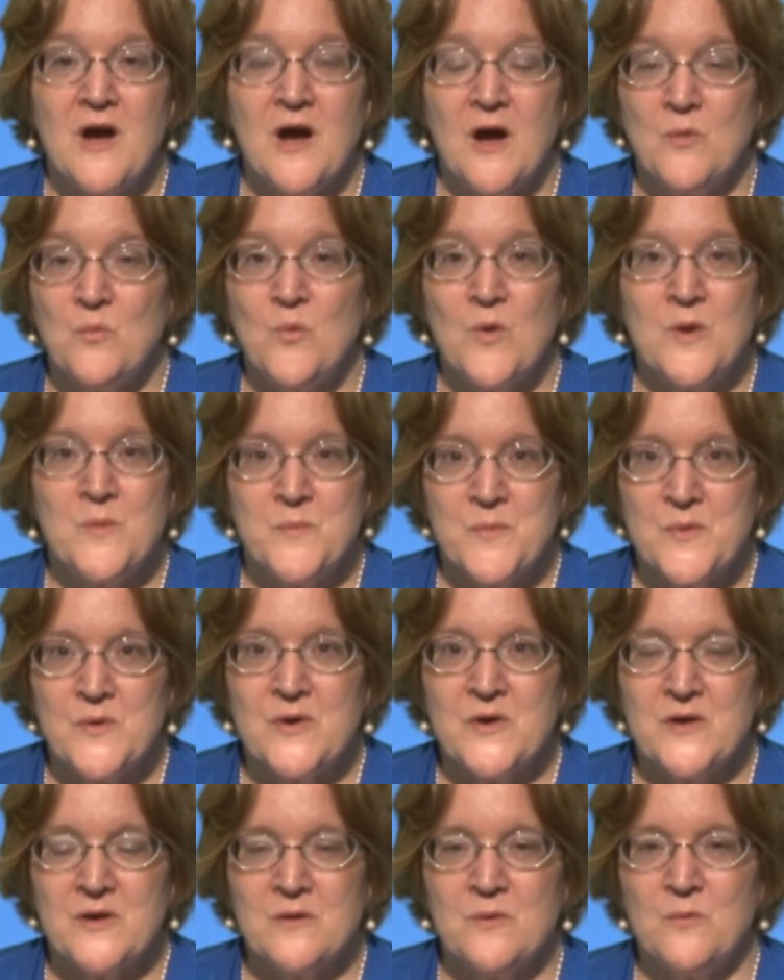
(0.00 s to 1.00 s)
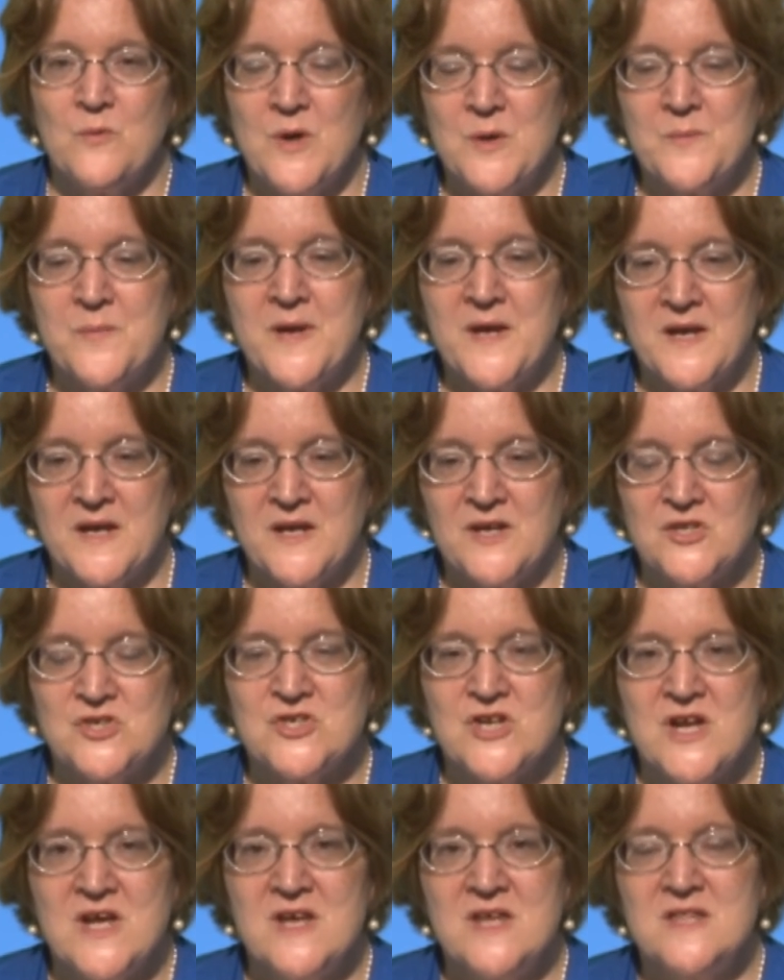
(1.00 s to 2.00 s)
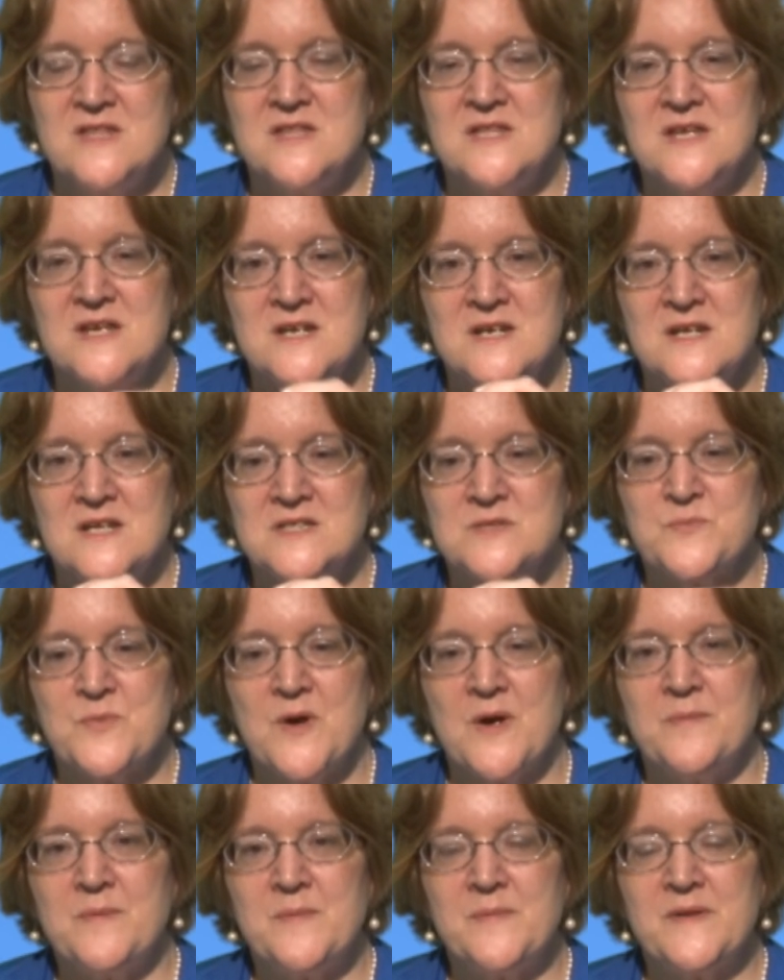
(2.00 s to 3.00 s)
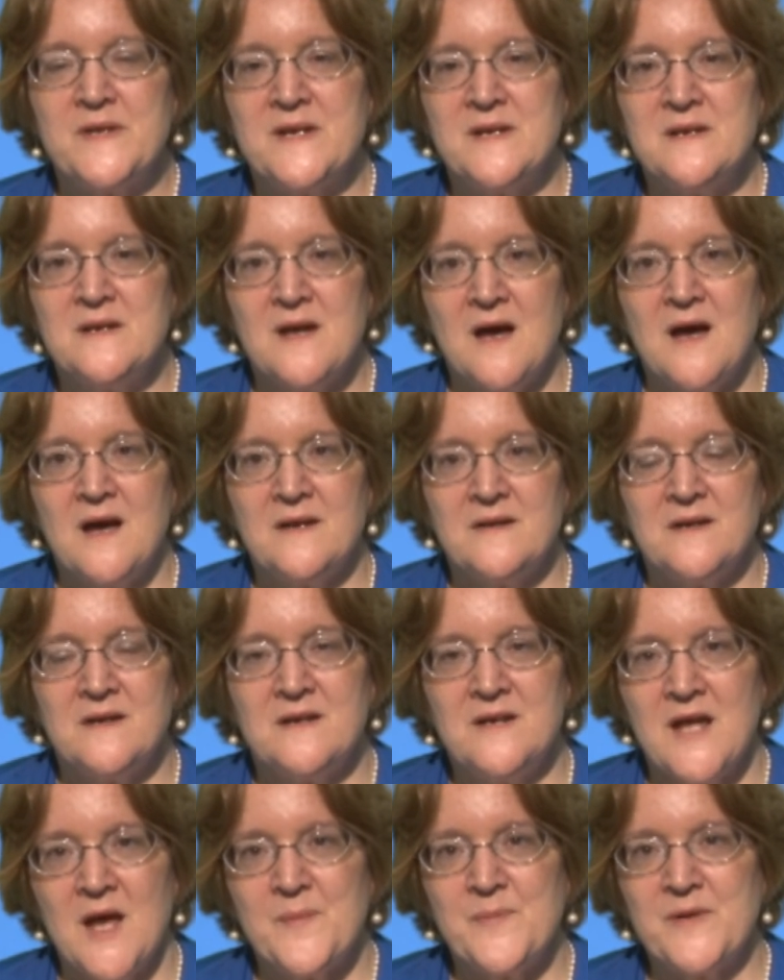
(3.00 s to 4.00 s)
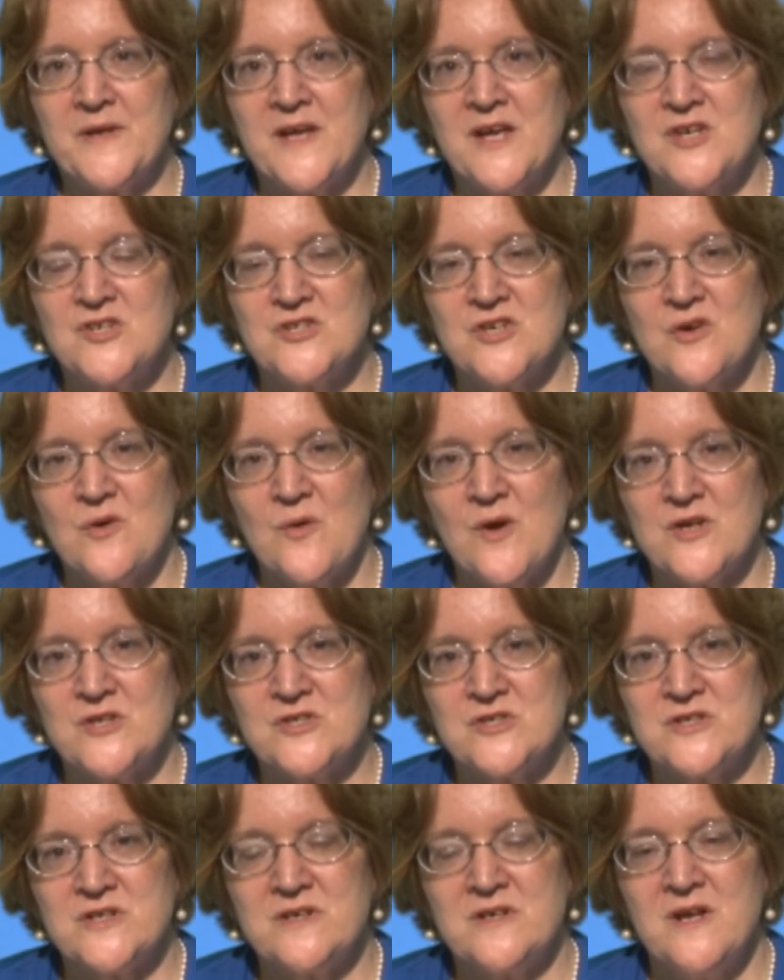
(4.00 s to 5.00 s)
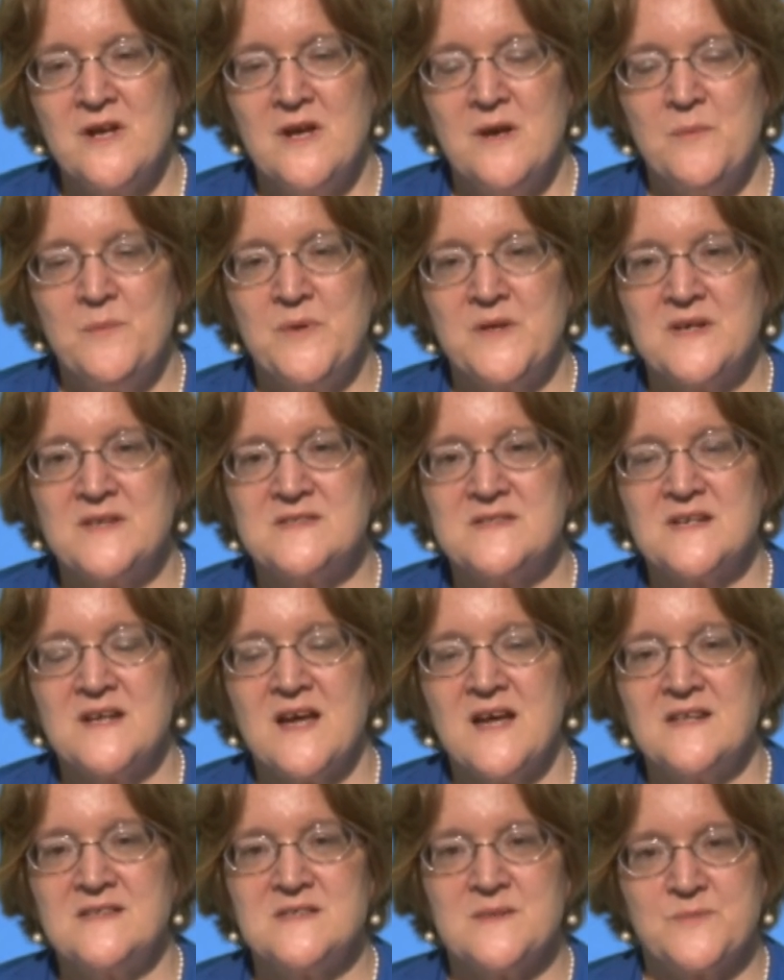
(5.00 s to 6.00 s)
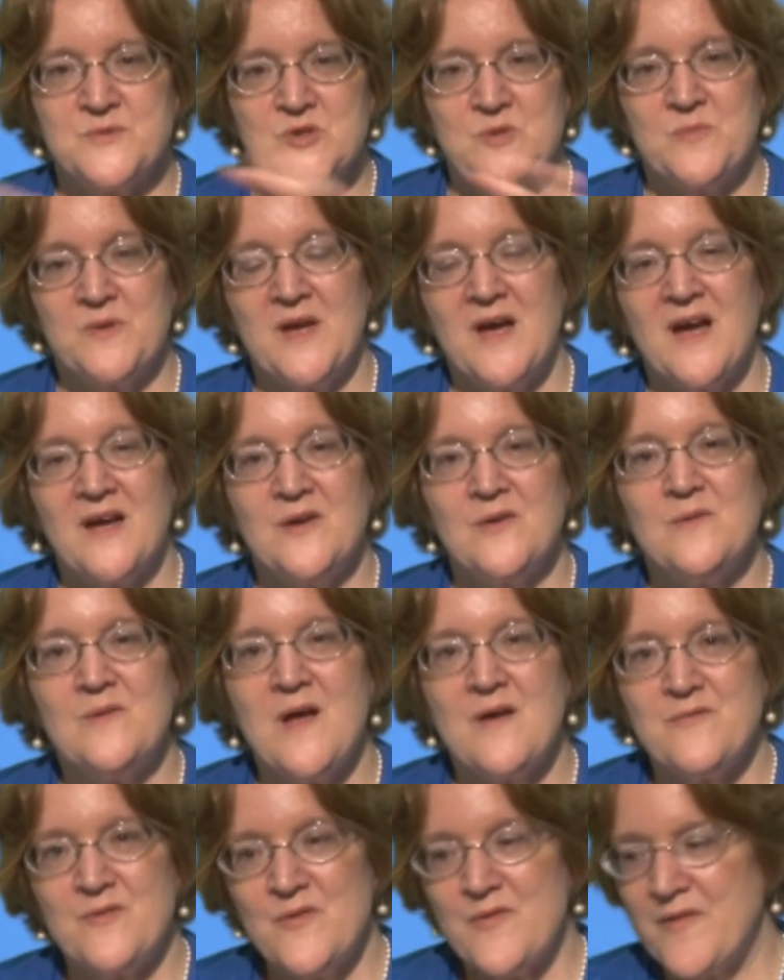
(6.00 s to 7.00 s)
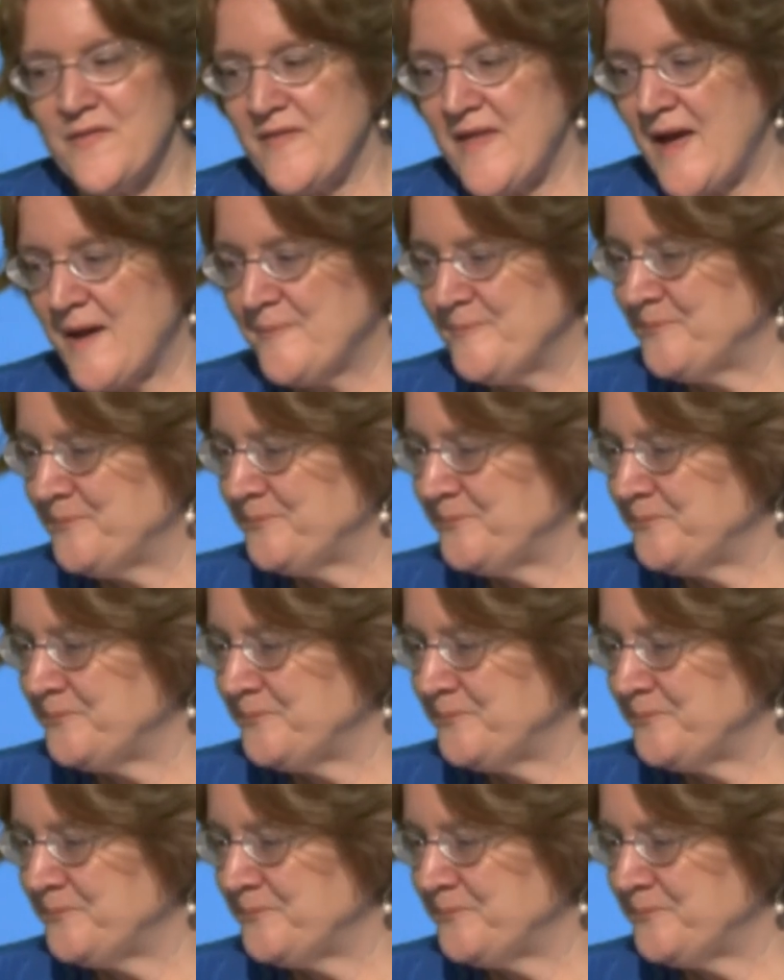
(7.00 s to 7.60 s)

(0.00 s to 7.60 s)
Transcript: on one book, one page, then it's probably not an application question, because the concept should be higher level than that.